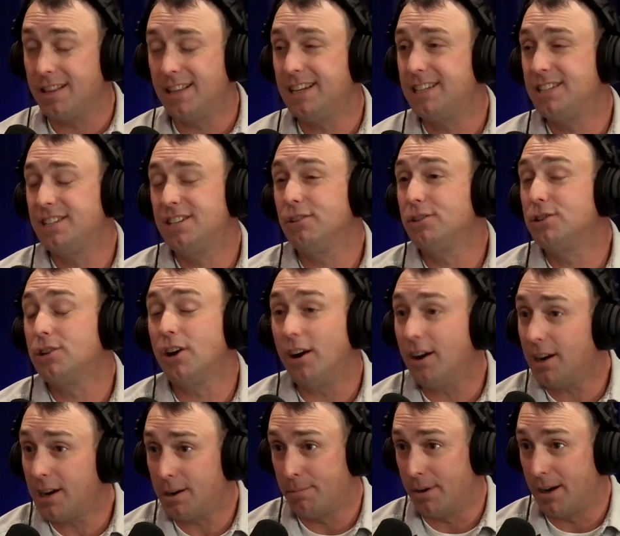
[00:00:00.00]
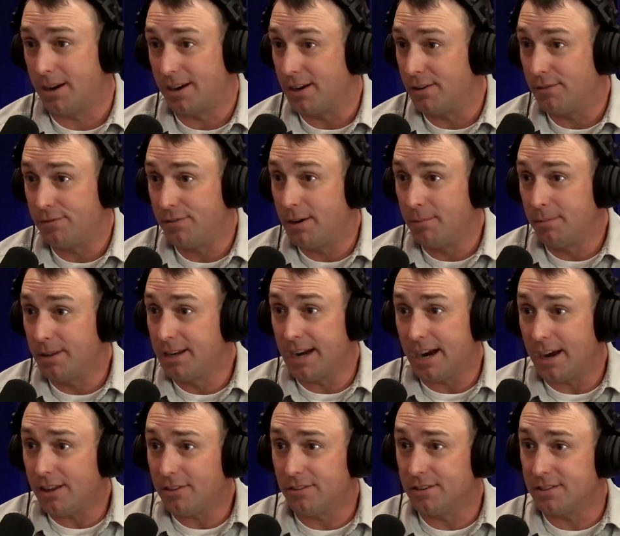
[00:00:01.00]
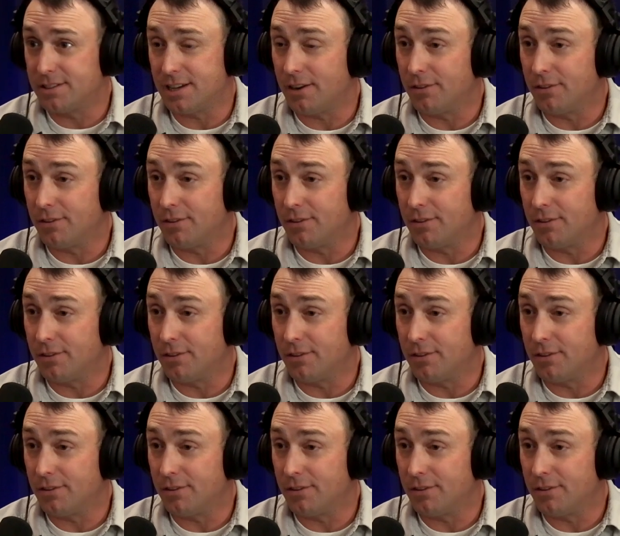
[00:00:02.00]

They still talk about it at family gatherings,